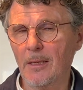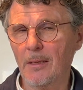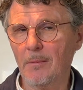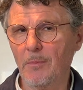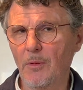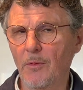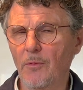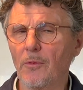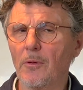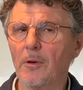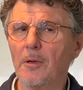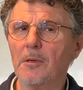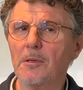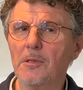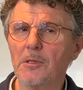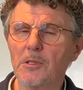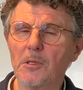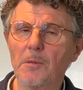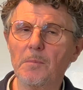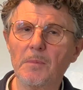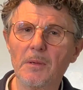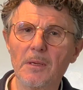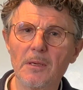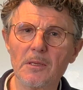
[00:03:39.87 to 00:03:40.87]
before it
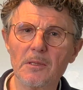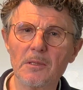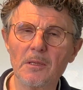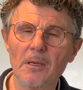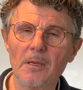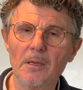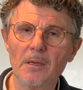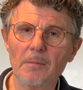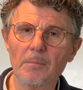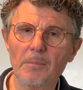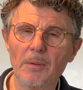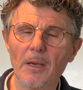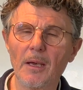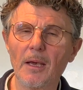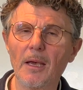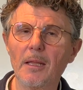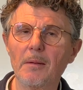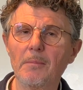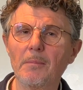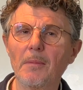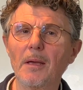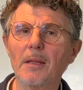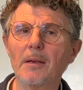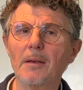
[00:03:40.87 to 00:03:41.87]
disappears
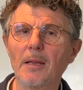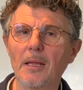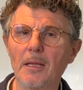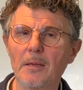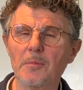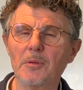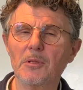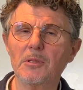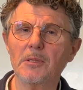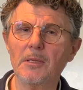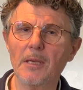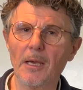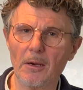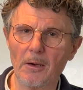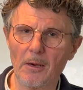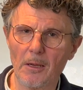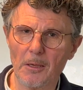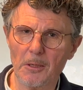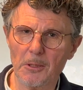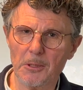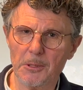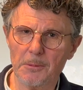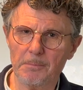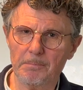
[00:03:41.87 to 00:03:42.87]
behind my neighbour's
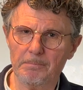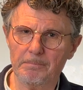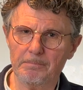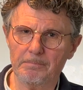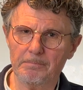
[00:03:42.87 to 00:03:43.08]
garage.